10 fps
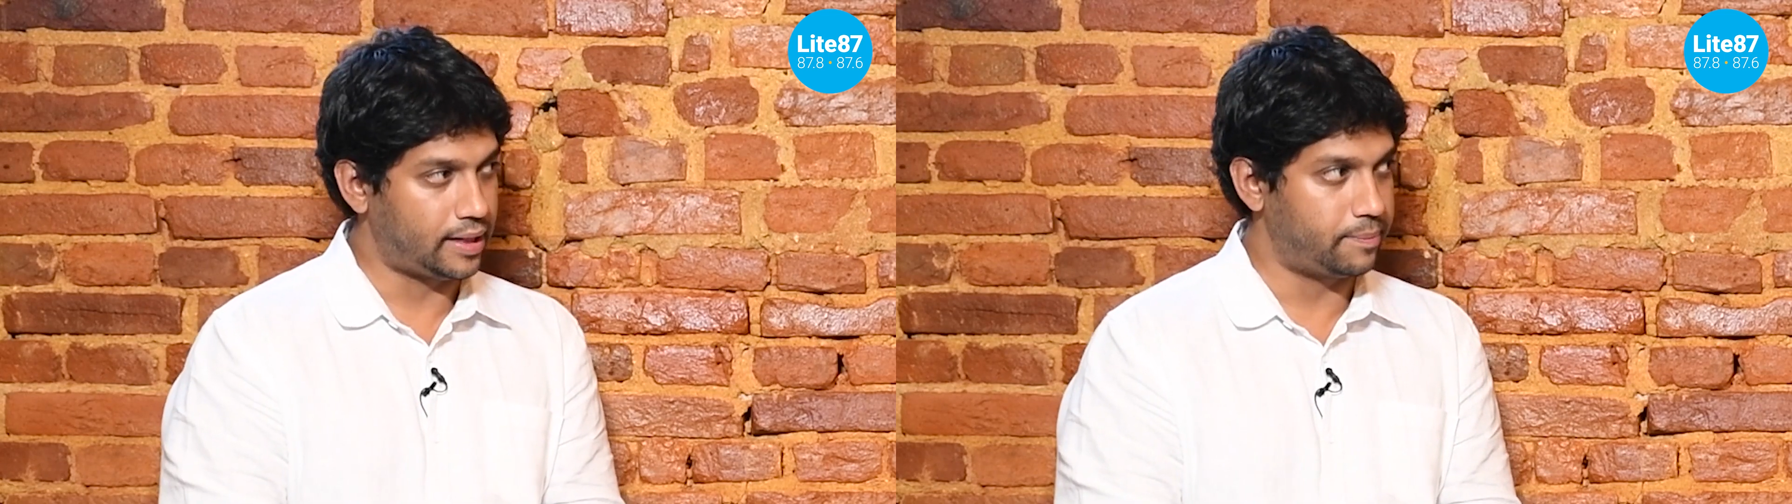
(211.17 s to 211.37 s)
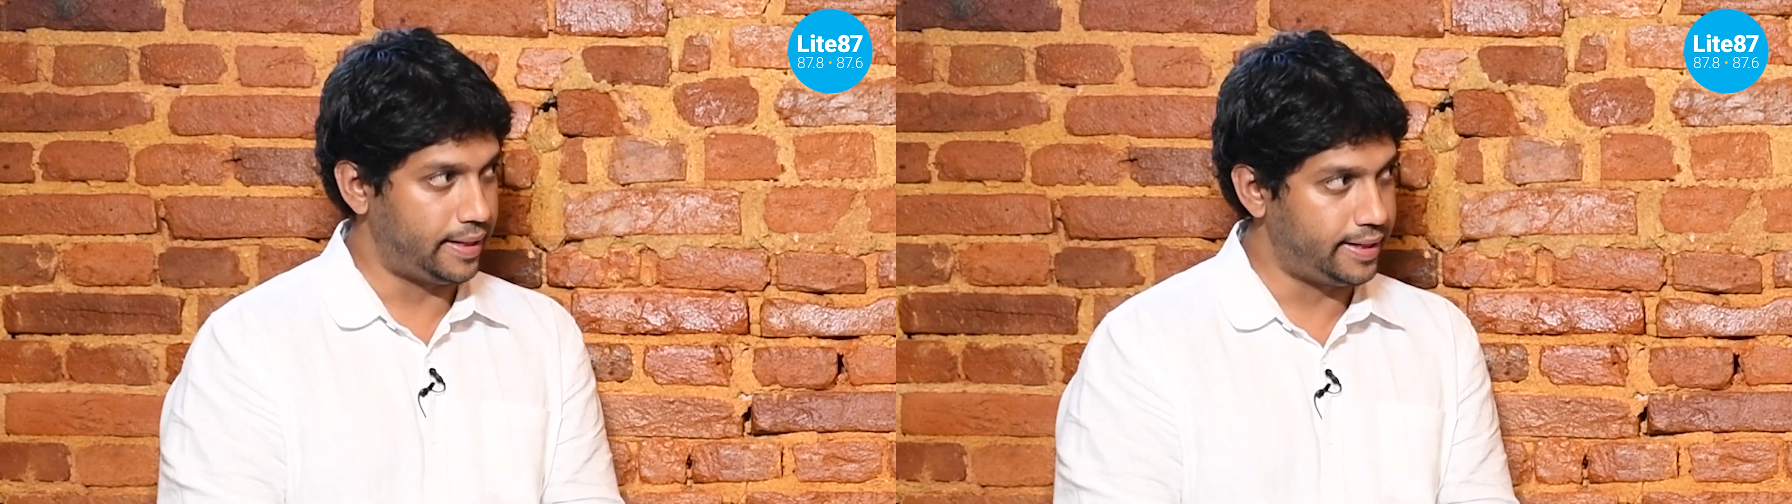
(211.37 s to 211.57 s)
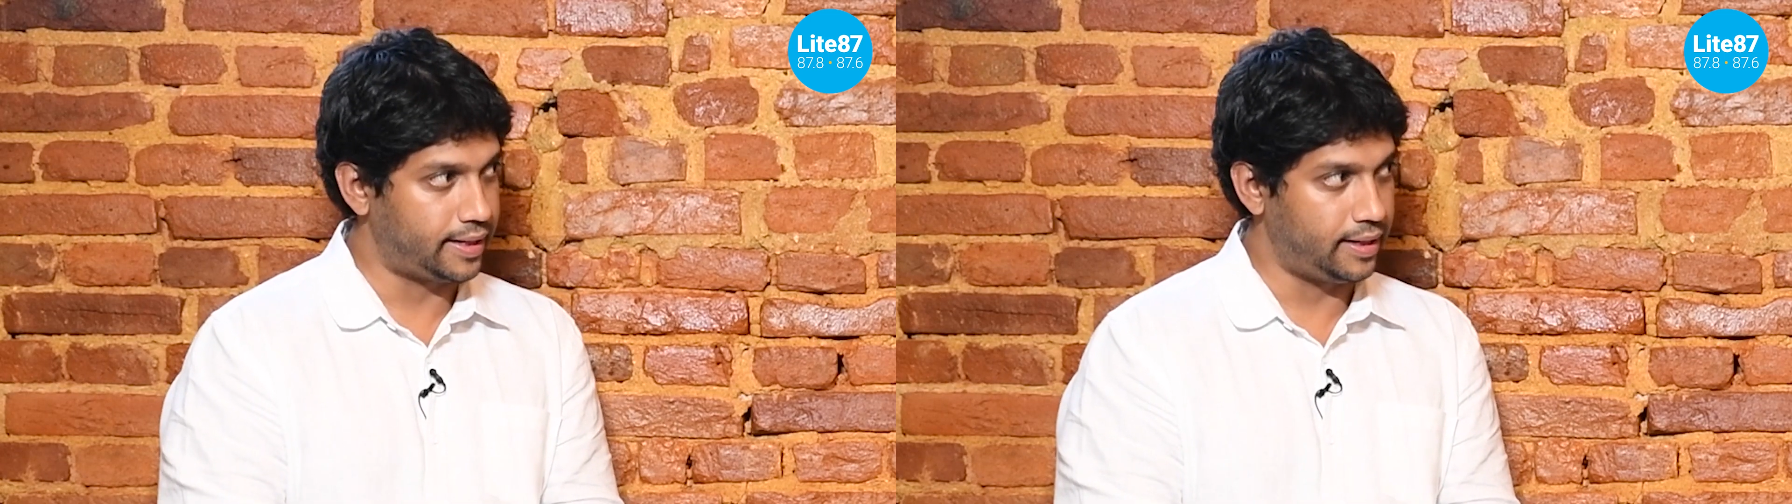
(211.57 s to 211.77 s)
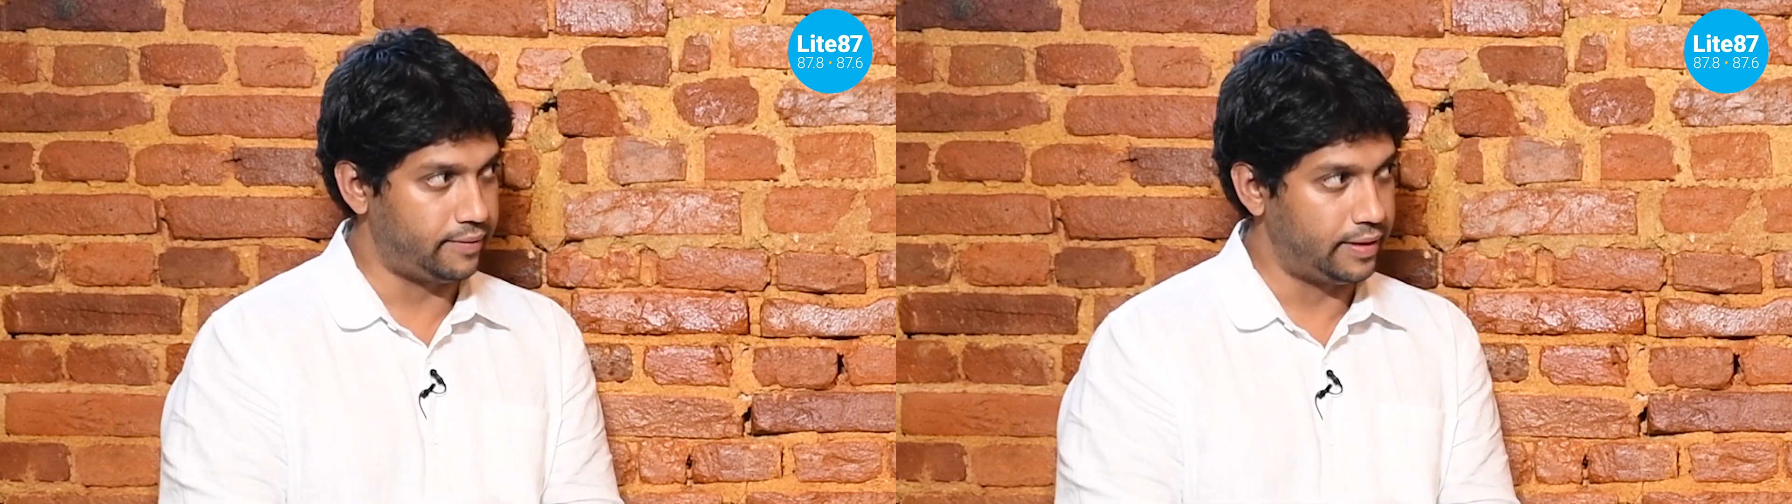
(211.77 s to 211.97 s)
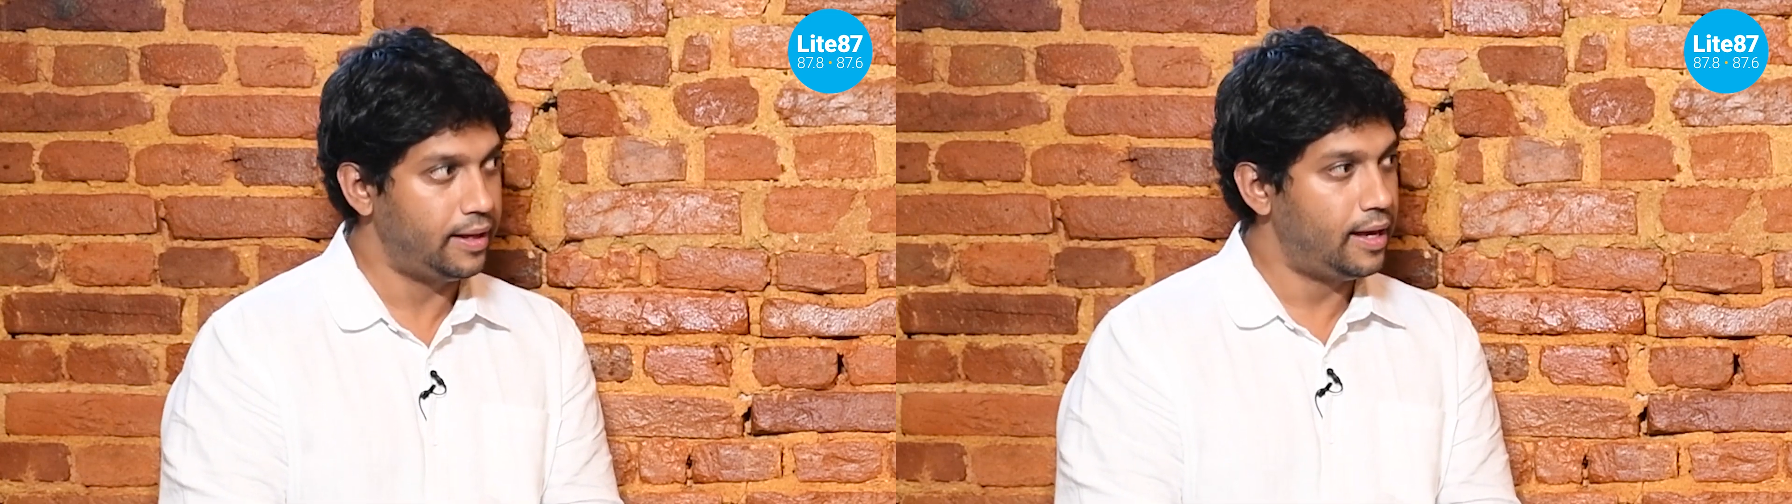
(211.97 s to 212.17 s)
at a political
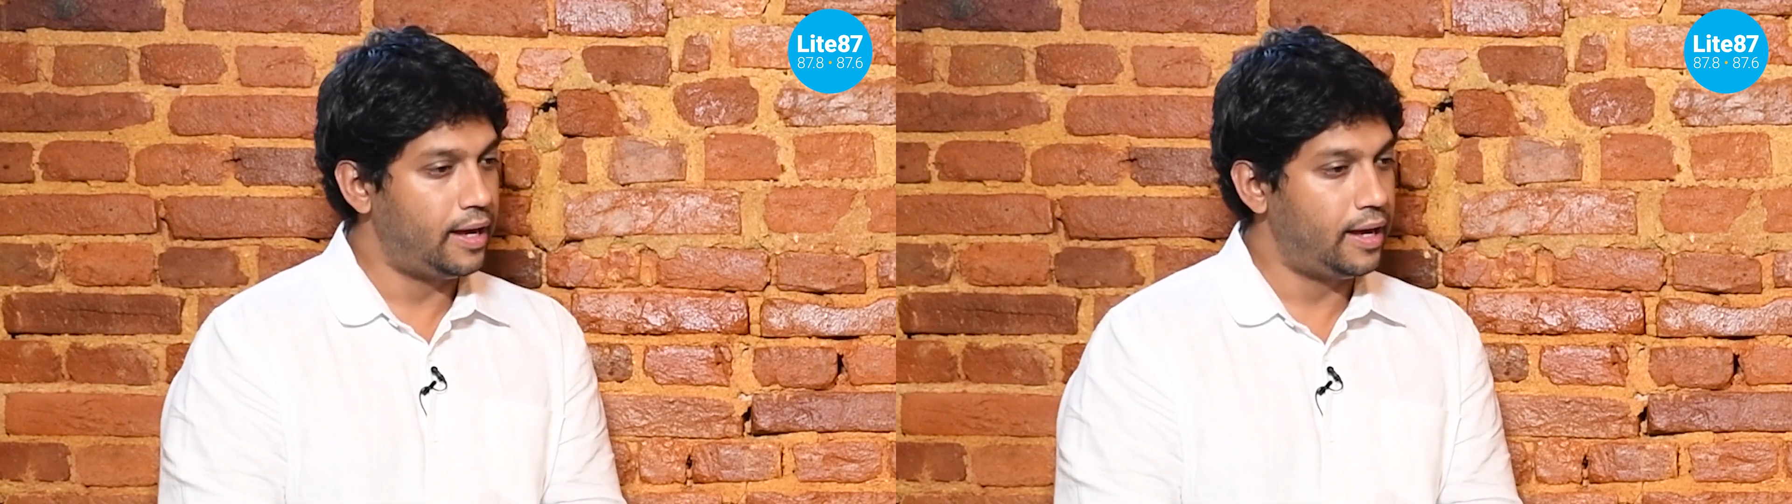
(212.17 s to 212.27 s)
level,